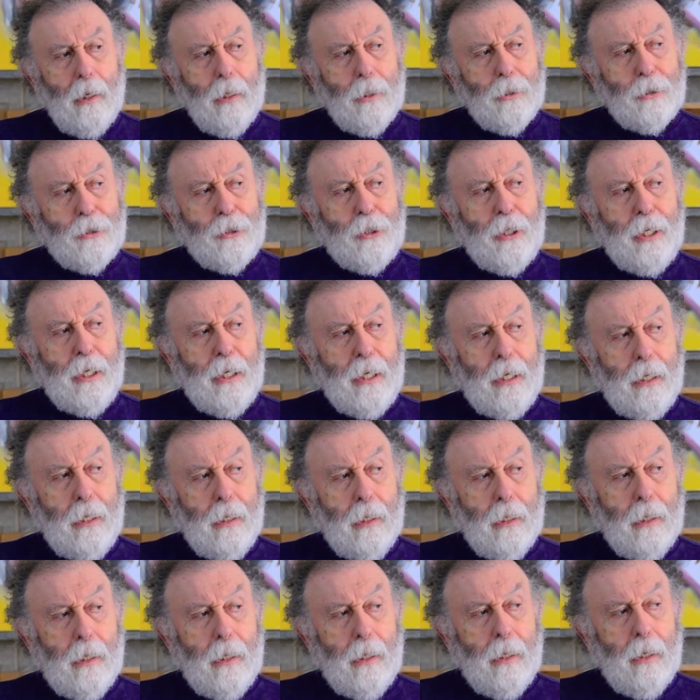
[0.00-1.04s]
She
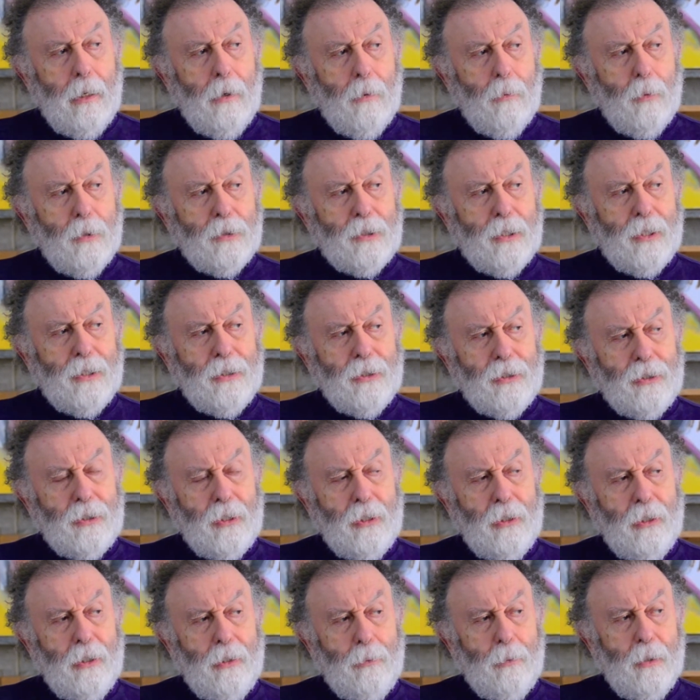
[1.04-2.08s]
was
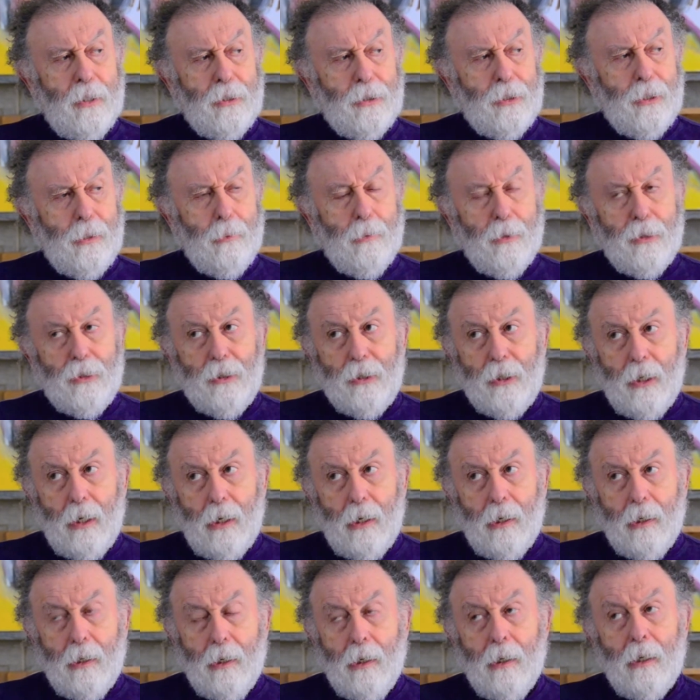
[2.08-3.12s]
considered, when she was
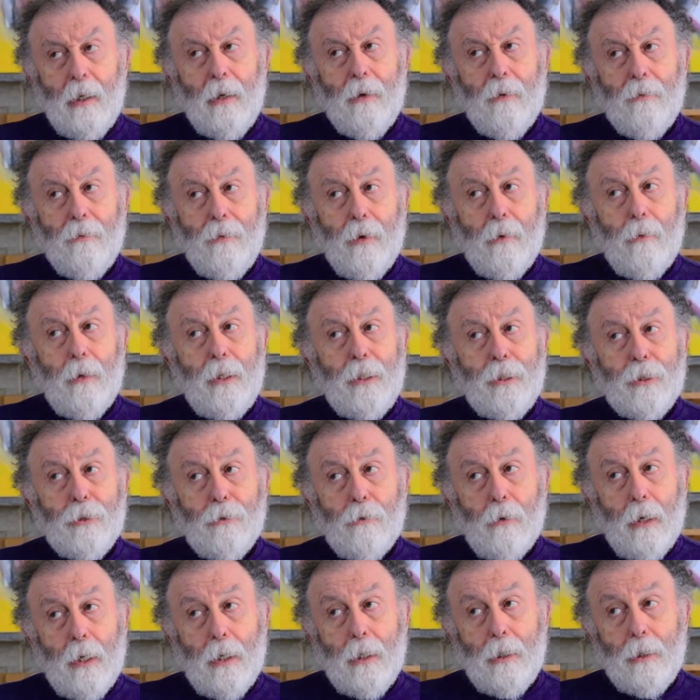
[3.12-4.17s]
young, very
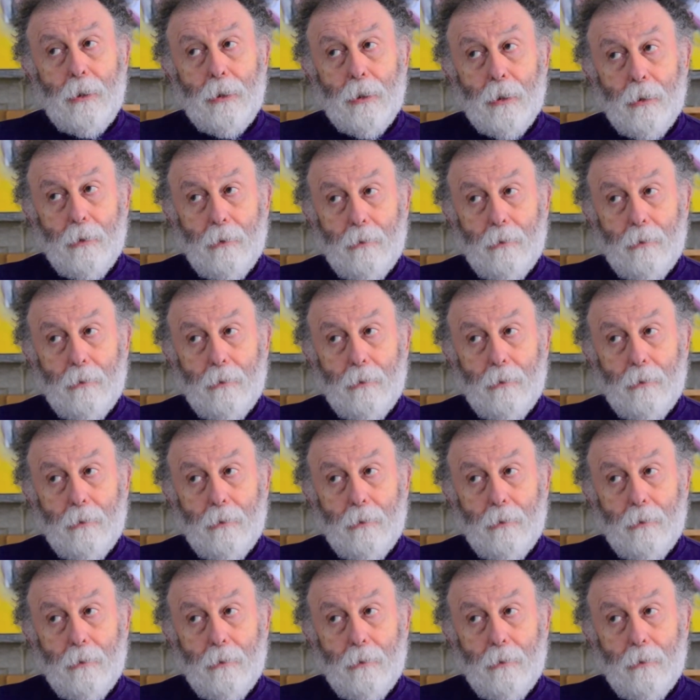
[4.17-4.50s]
strange.